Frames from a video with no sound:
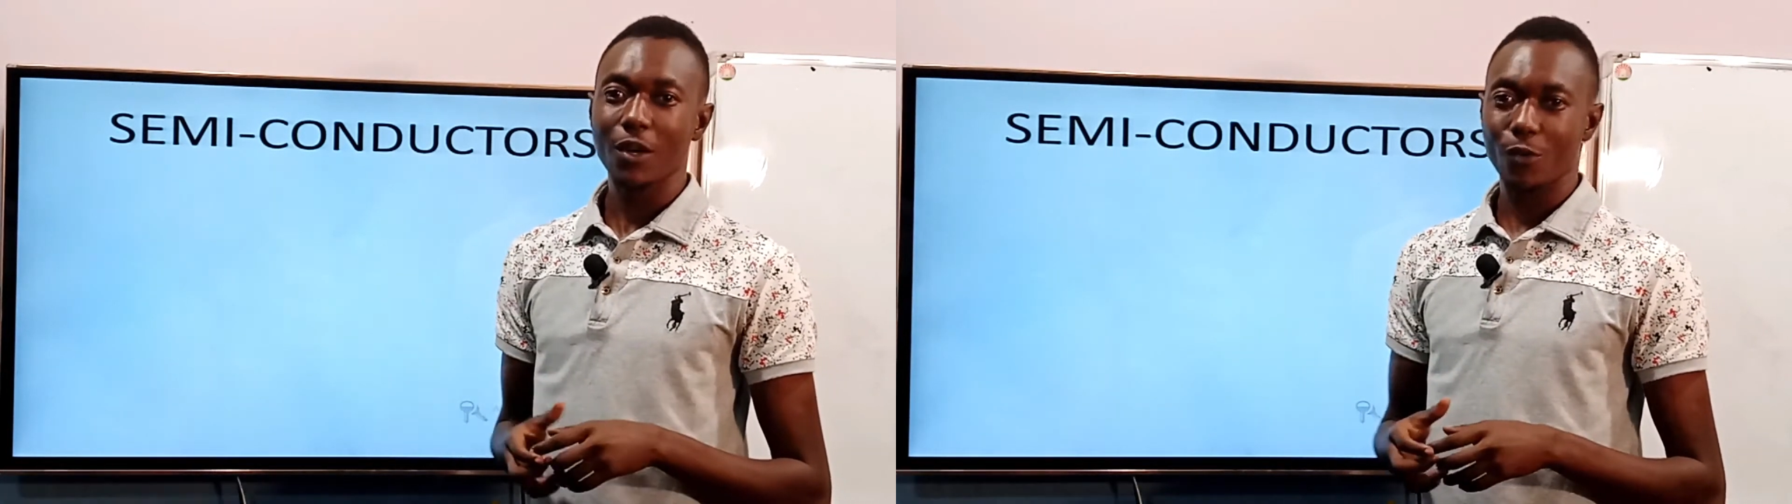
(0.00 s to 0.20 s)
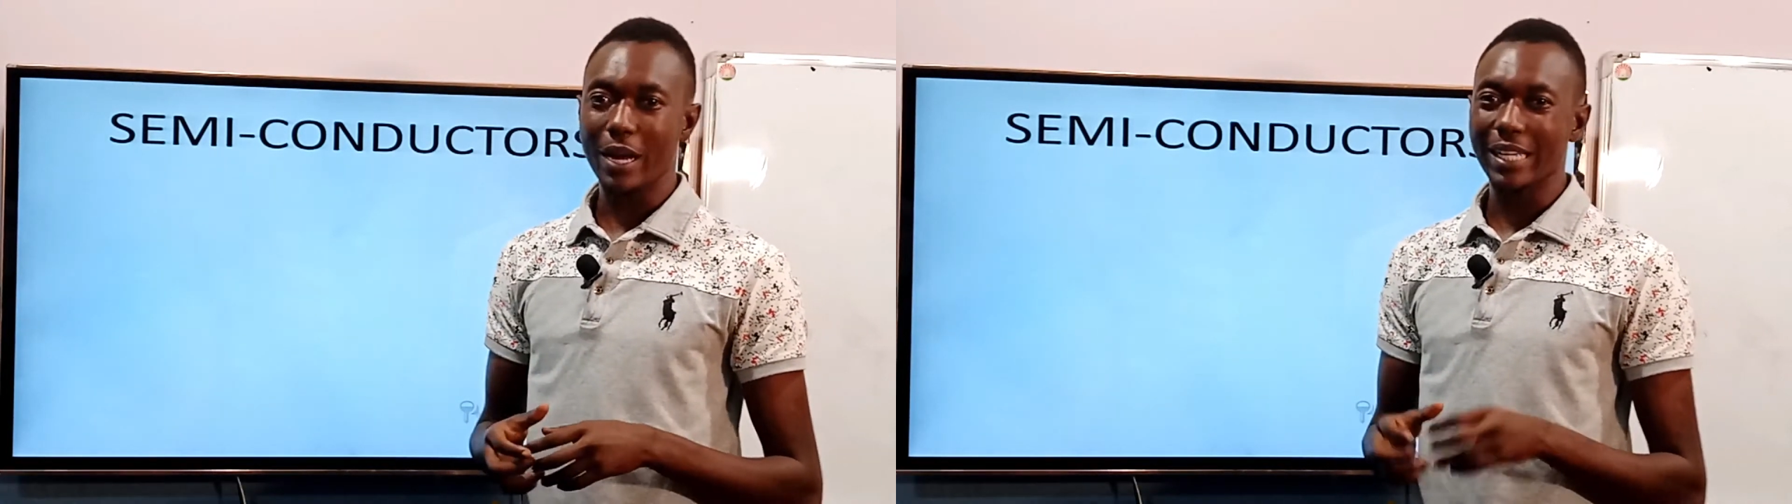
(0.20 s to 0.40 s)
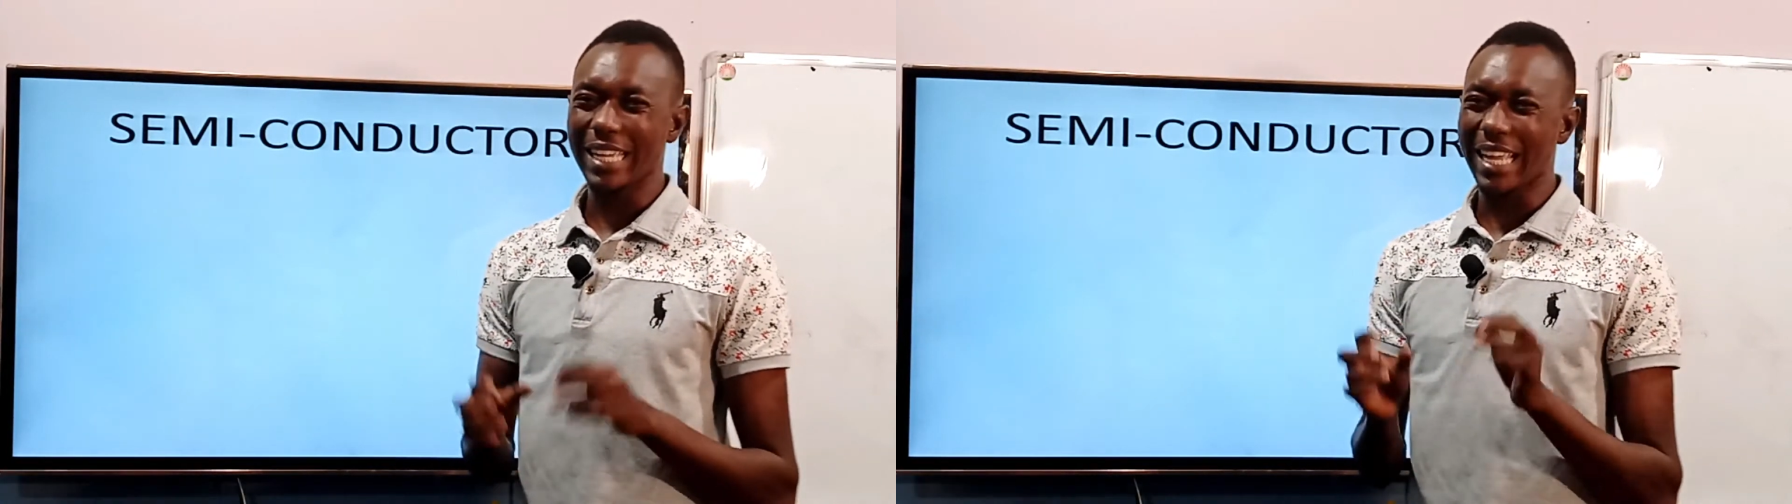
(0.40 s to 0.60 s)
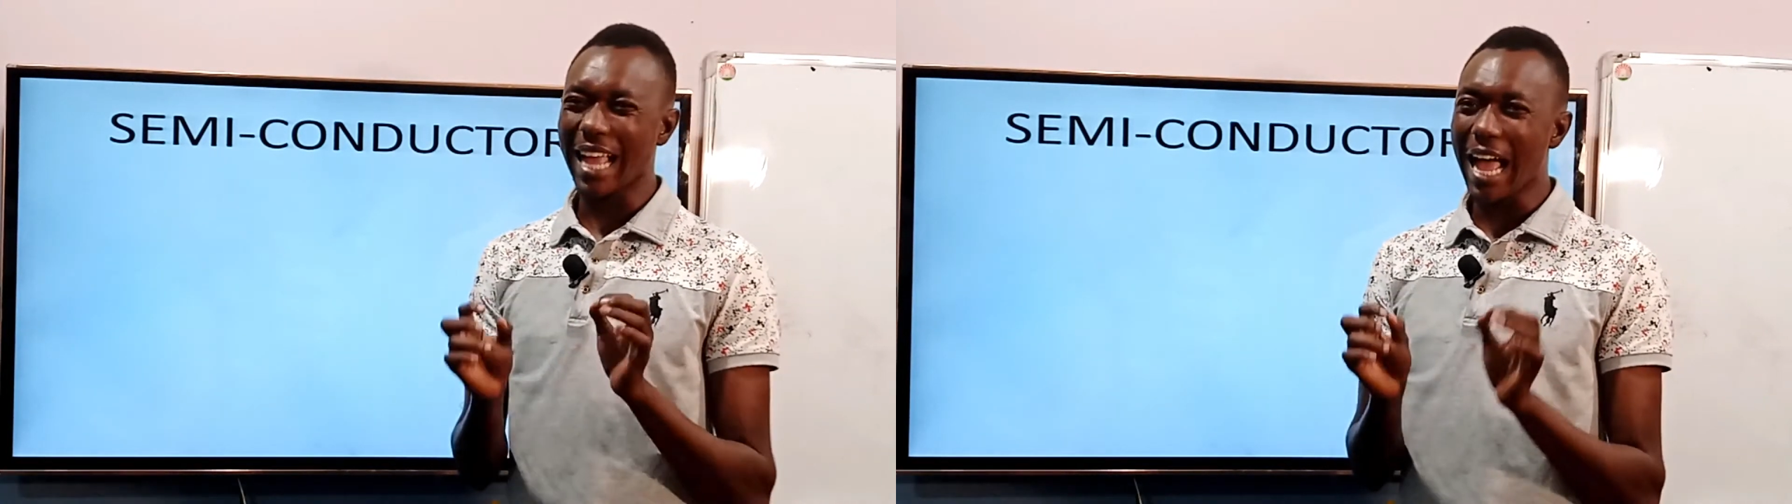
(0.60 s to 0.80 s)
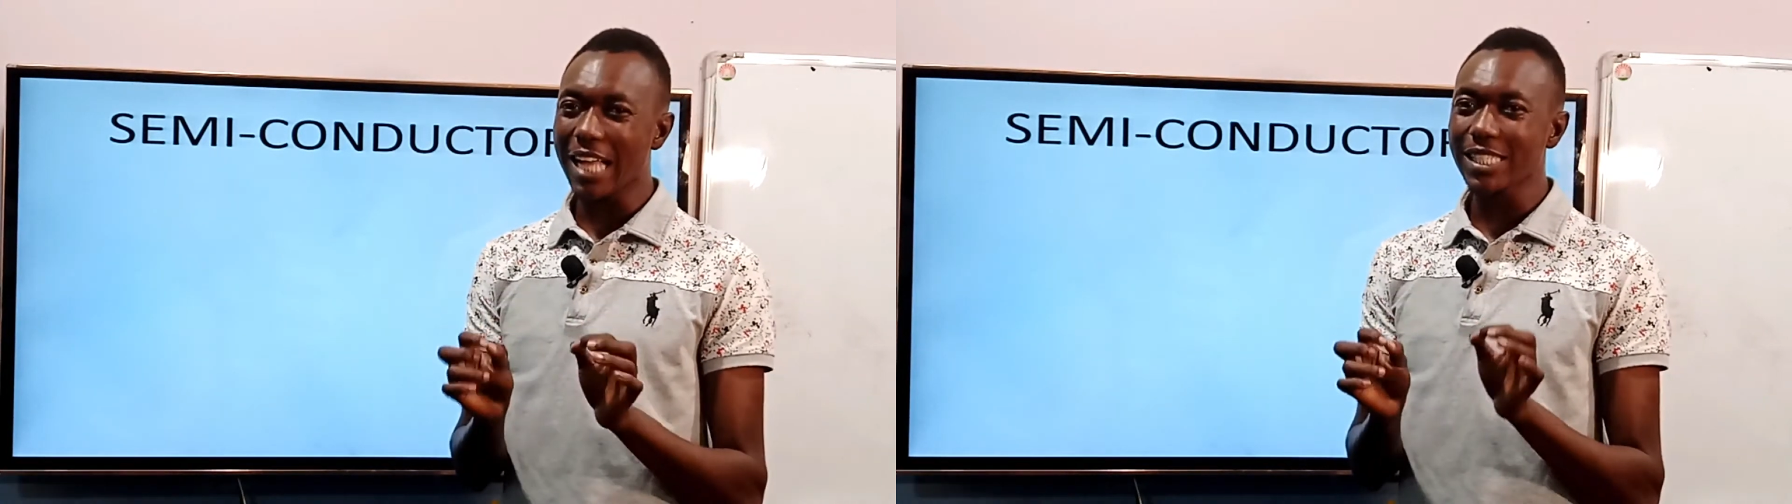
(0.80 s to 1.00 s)
Right? It
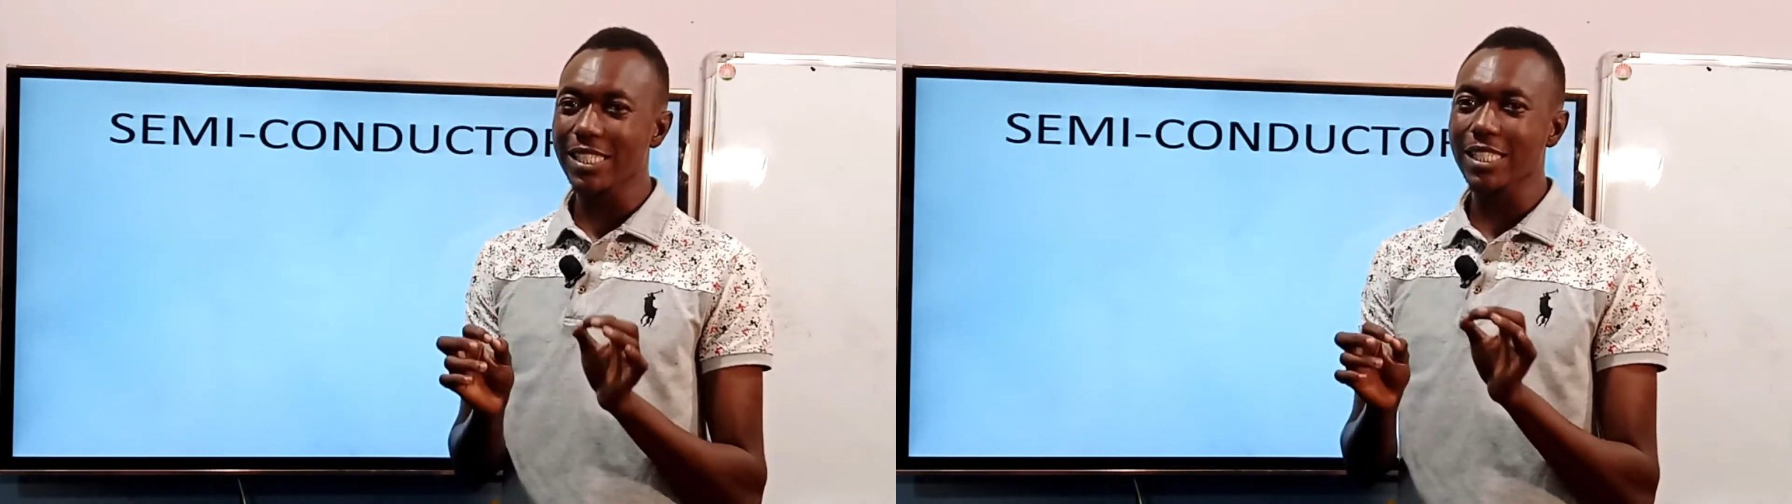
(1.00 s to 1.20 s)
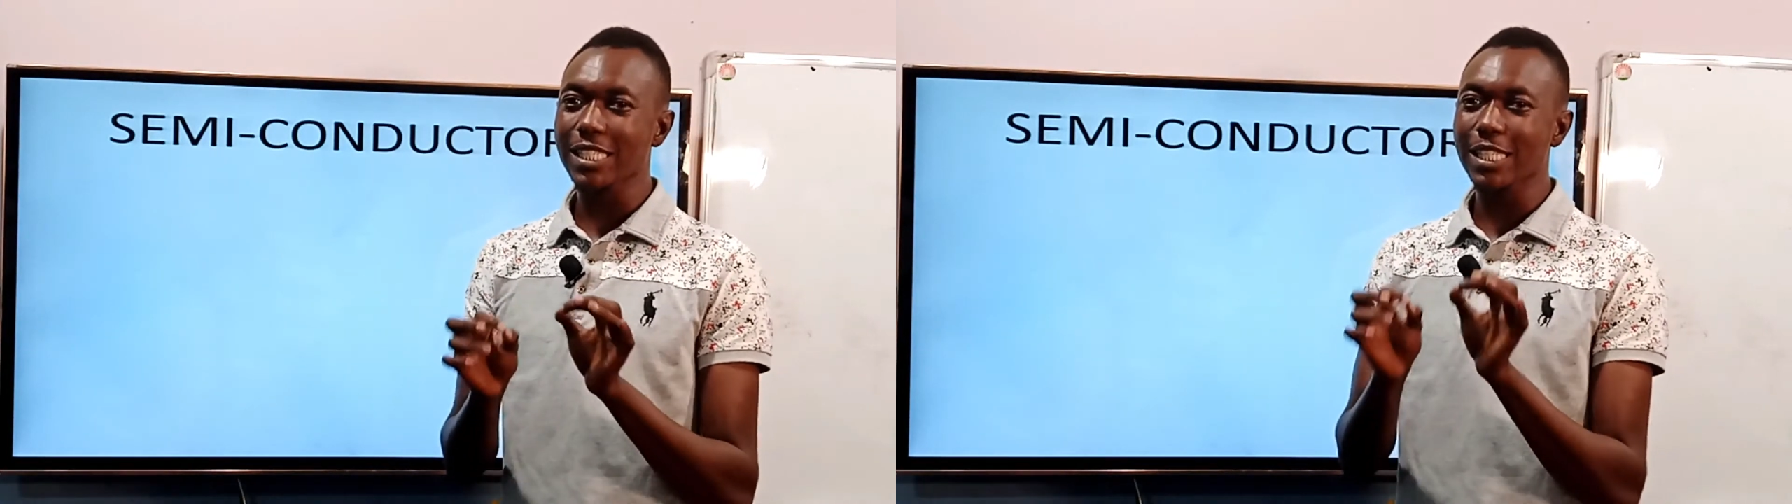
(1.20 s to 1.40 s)
has